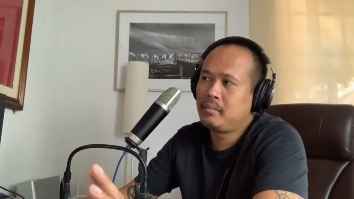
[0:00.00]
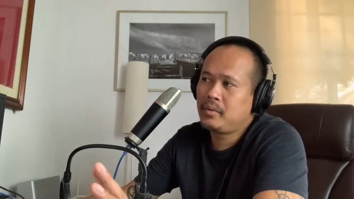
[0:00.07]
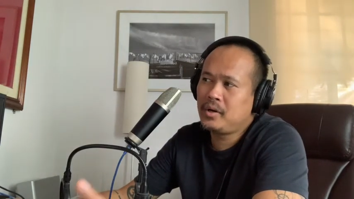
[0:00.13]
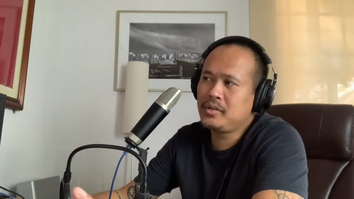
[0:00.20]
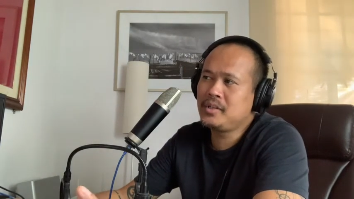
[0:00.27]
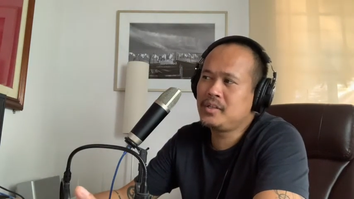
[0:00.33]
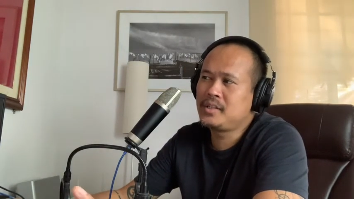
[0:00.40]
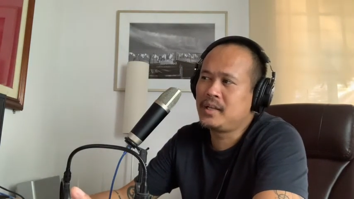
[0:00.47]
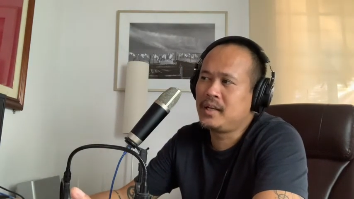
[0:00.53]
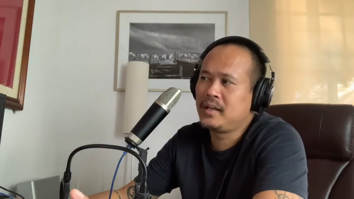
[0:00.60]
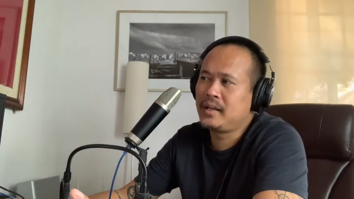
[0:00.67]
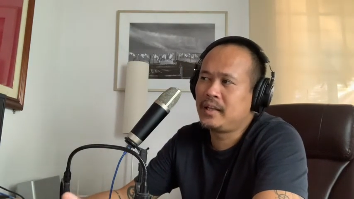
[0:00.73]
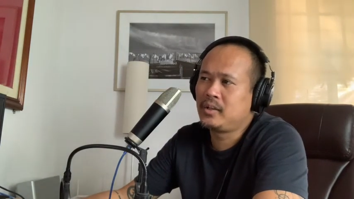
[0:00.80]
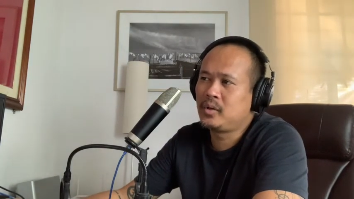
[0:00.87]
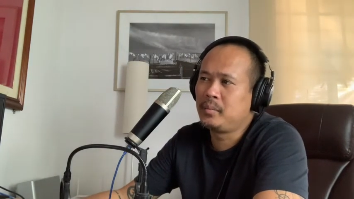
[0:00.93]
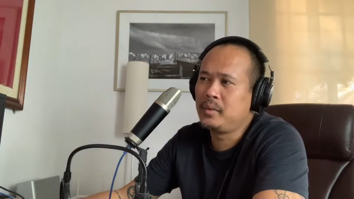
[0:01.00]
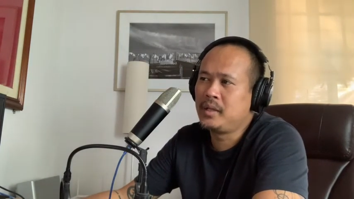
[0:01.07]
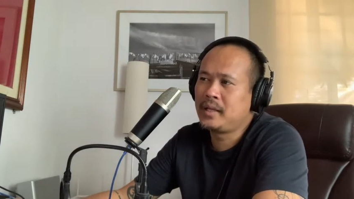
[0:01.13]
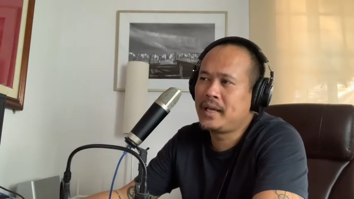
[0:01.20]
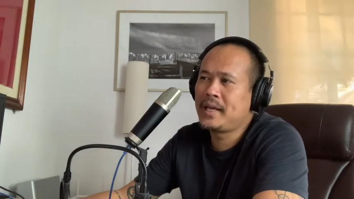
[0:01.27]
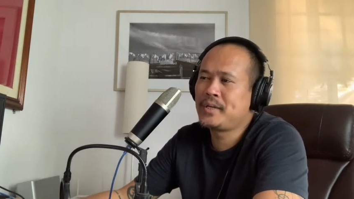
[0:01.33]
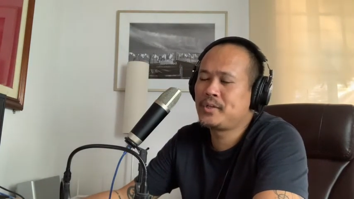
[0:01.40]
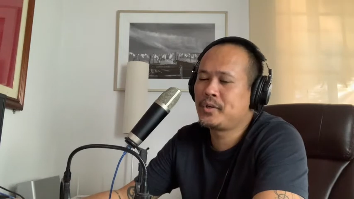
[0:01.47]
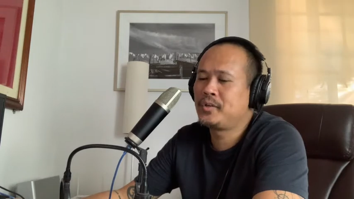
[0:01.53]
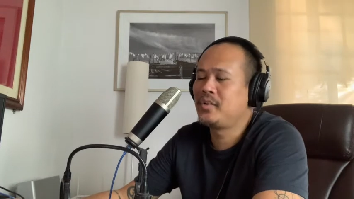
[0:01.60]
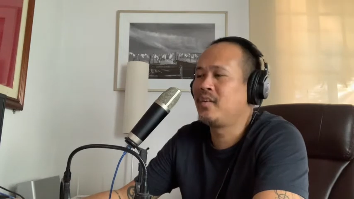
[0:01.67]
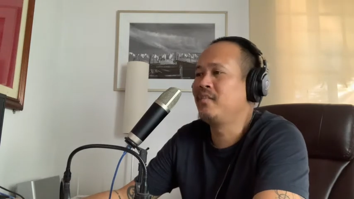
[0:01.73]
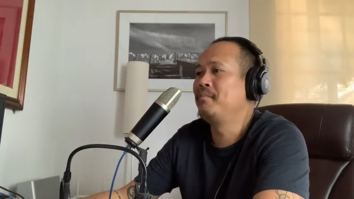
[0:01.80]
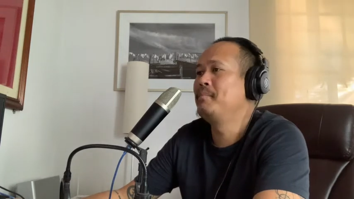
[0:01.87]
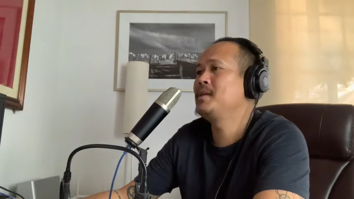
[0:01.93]
processing, and
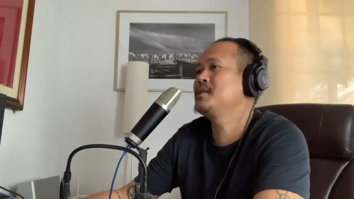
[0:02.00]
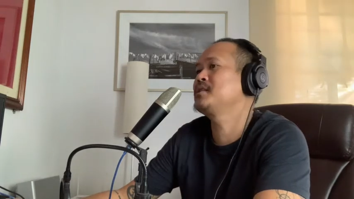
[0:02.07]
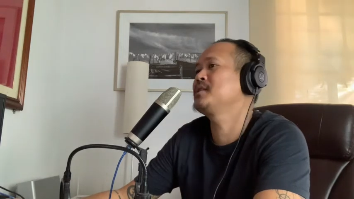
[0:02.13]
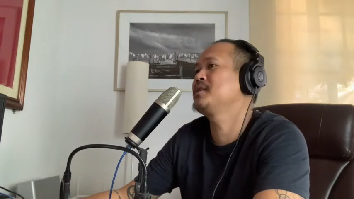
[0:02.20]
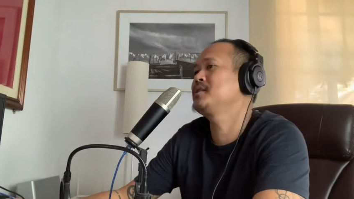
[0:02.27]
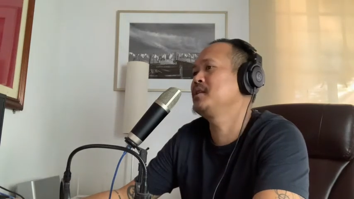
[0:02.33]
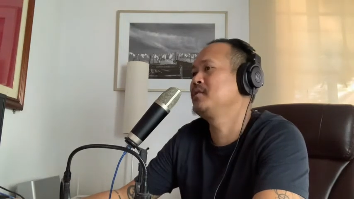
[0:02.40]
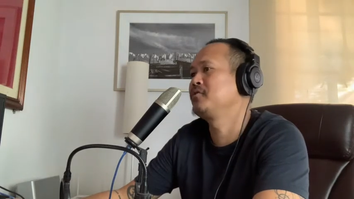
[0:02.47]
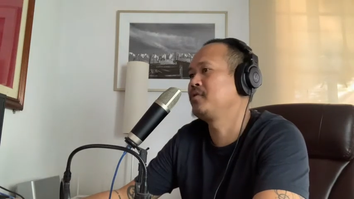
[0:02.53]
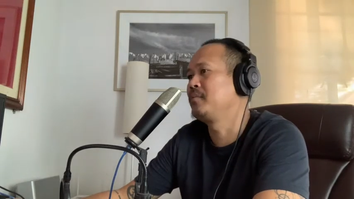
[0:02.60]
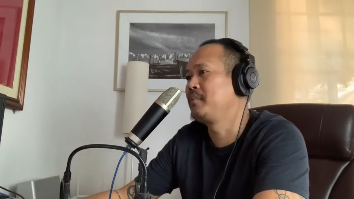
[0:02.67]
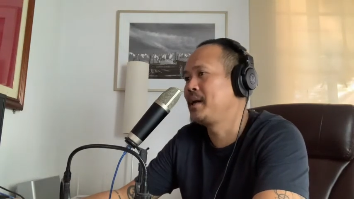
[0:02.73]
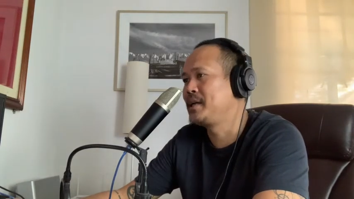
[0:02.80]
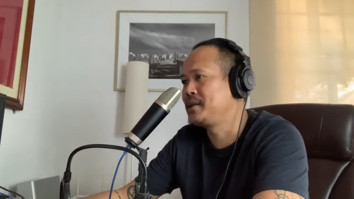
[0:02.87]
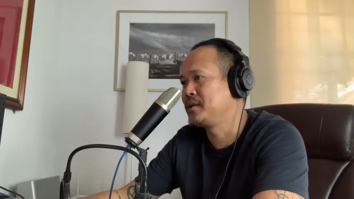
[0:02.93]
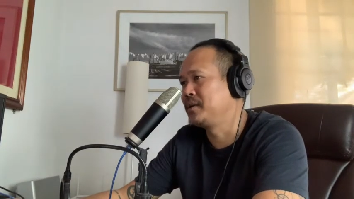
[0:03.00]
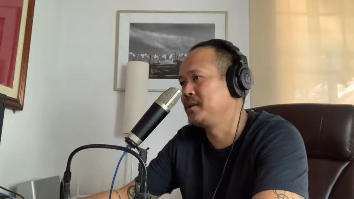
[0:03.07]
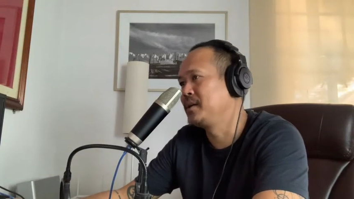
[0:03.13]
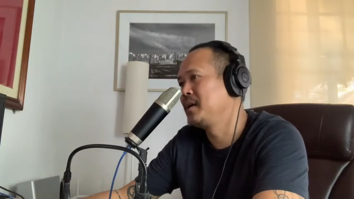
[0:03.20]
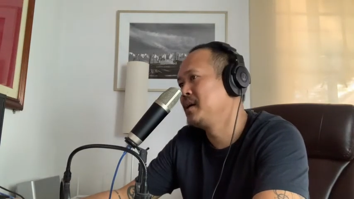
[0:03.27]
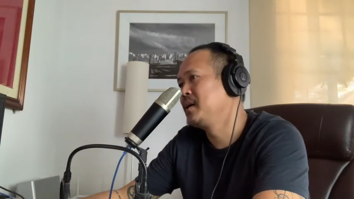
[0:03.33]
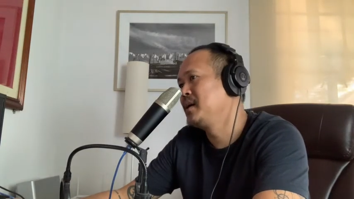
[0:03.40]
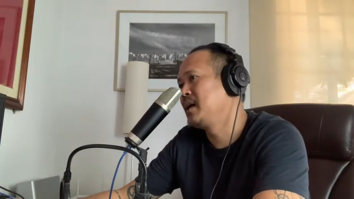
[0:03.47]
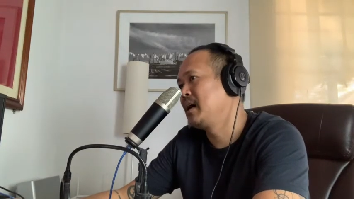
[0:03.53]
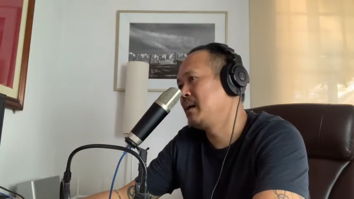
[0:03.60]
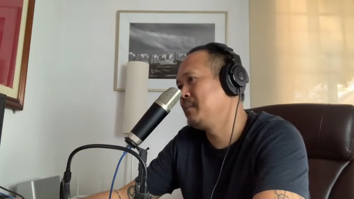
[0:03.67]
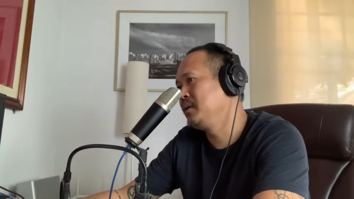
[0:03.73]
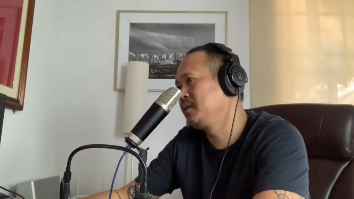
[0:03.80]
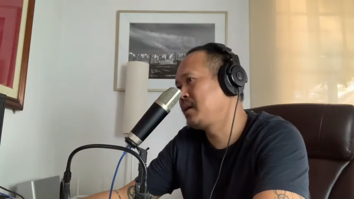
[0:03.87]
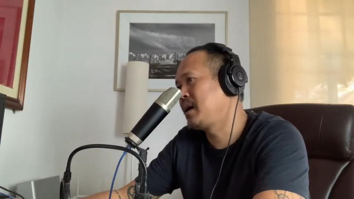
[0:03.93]
communication of business information
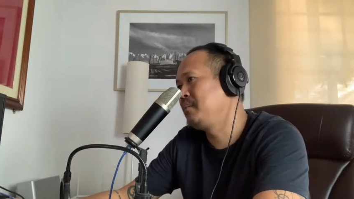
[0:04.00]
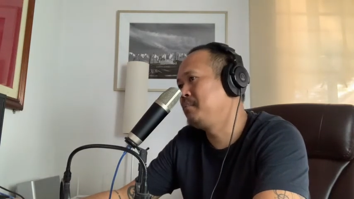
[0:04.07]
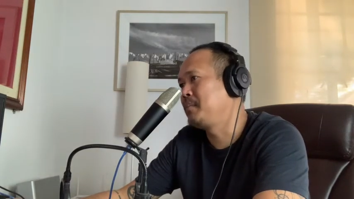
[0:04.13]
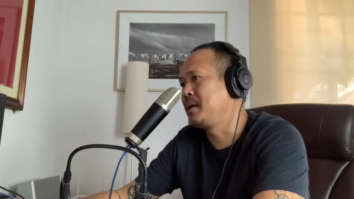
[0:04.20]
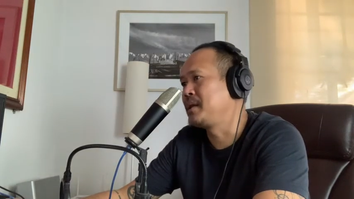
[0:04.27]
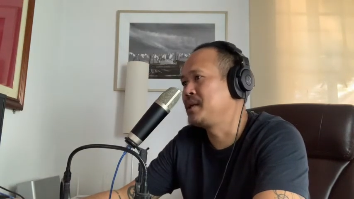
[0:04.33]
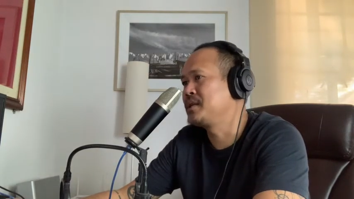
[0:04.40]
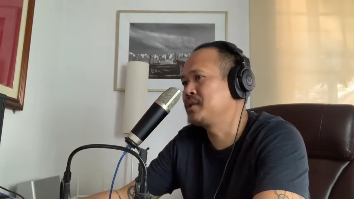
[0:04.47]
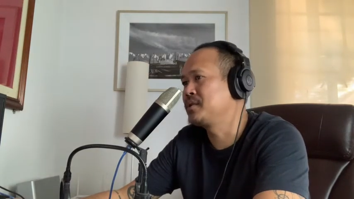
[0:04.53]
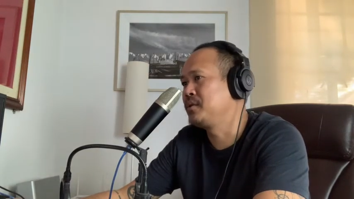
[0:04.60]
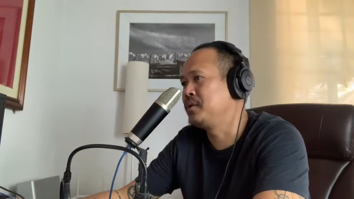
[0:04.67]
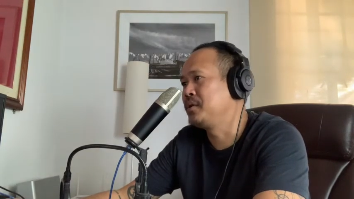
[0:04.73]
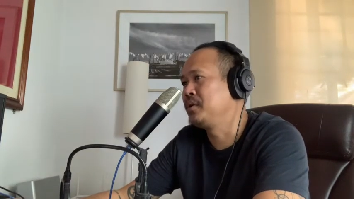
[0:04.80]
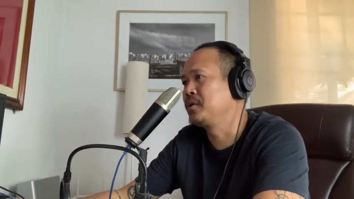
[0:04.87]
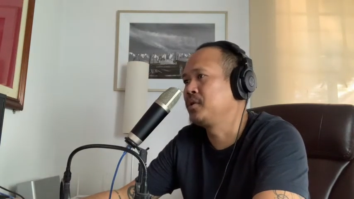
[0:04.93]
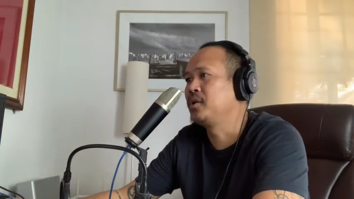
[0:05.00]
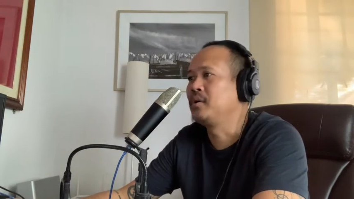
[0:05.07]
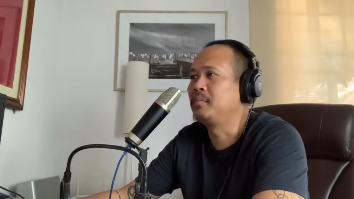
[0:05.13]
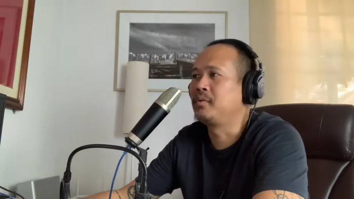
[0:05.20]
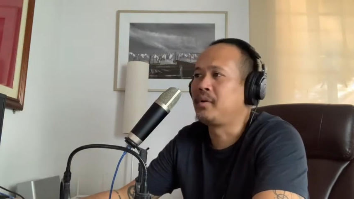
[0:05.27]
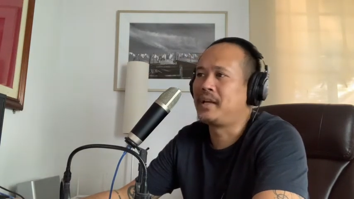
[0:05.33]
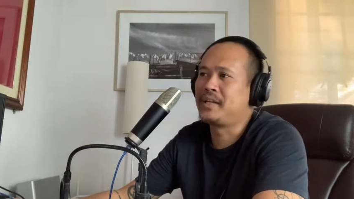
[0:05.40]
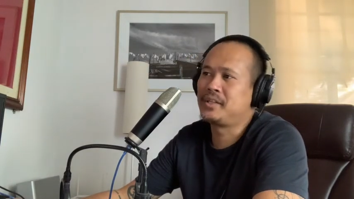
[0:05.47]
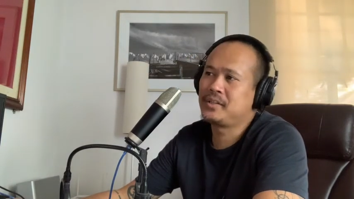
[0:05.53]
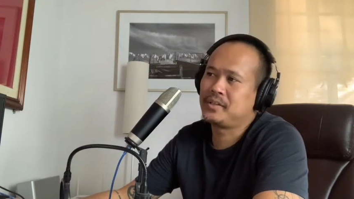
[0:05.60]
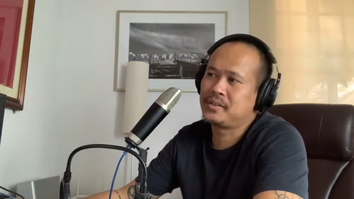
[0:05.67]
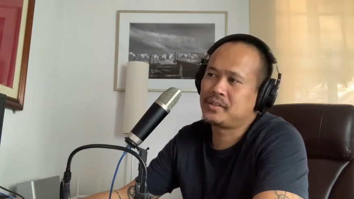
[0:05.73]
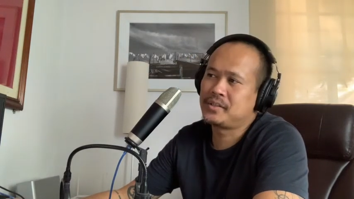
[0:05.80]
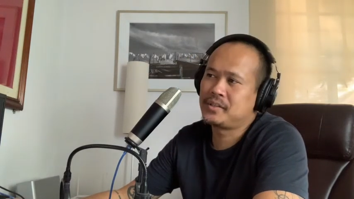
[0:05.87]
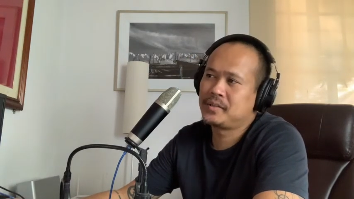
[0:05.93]
about companies or
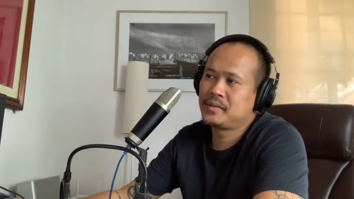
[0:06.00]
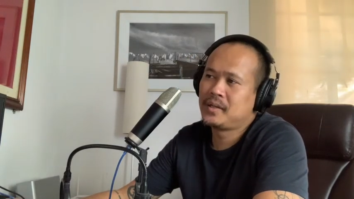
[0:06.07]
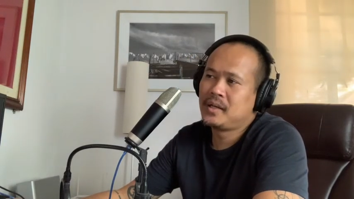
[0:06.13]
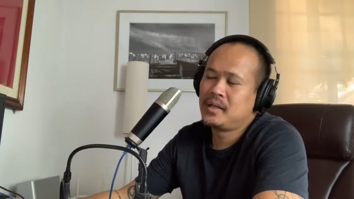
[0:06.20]
corporations.